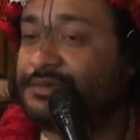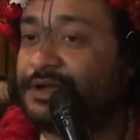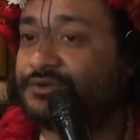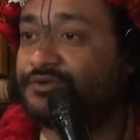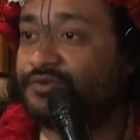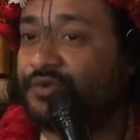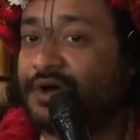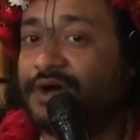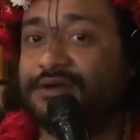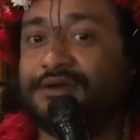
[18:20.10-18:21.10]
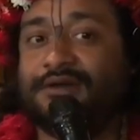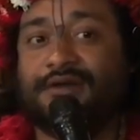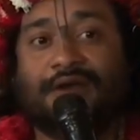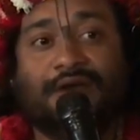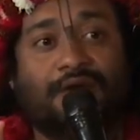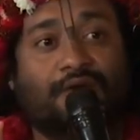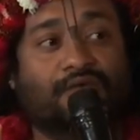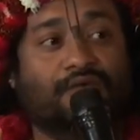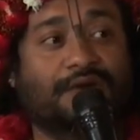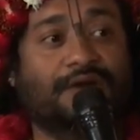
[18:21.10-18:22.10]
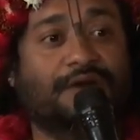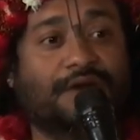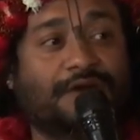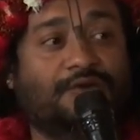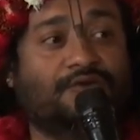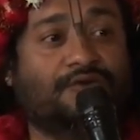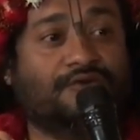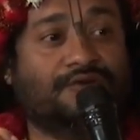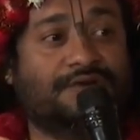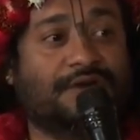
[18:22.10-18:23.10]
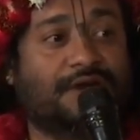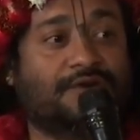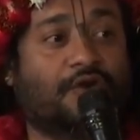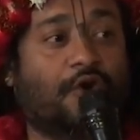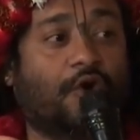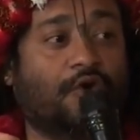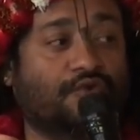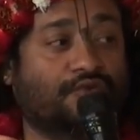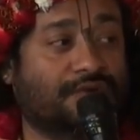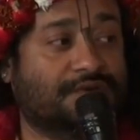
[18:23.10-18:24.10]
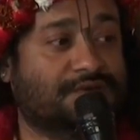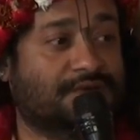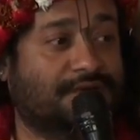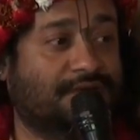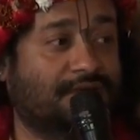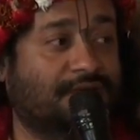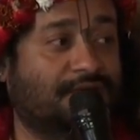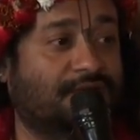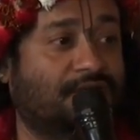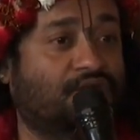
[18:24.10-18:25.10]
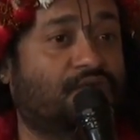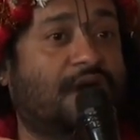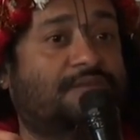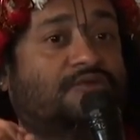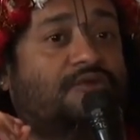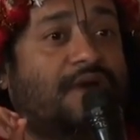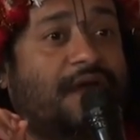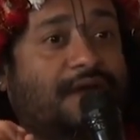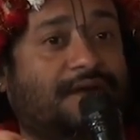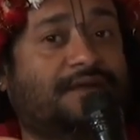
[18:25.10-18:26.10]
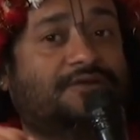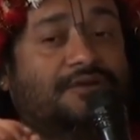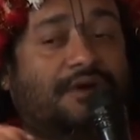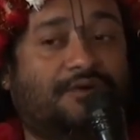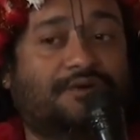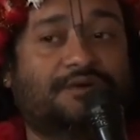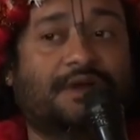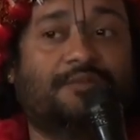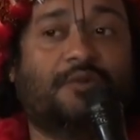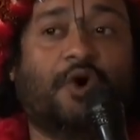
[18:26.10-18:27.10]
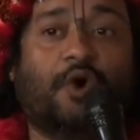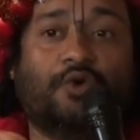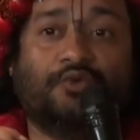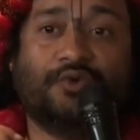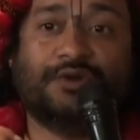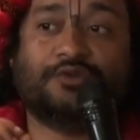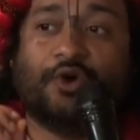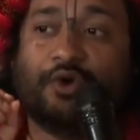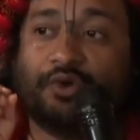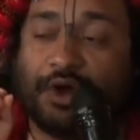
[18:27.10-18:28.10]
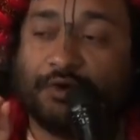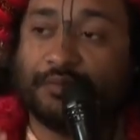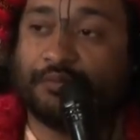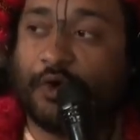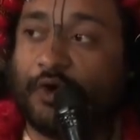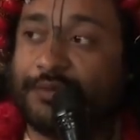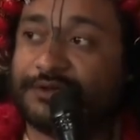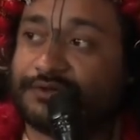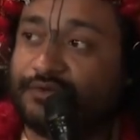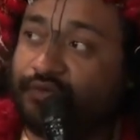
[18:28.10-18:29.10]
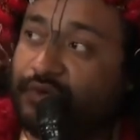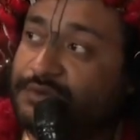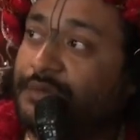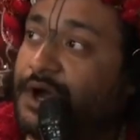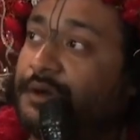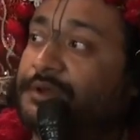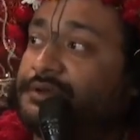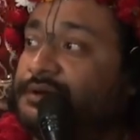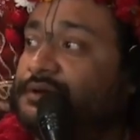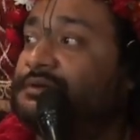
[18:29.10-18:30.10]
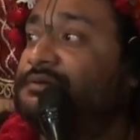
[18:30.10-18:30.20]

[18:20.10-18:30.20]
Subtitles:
That's why we need to chant always. We have to engage ourselves always, all our moments with Mahamantra.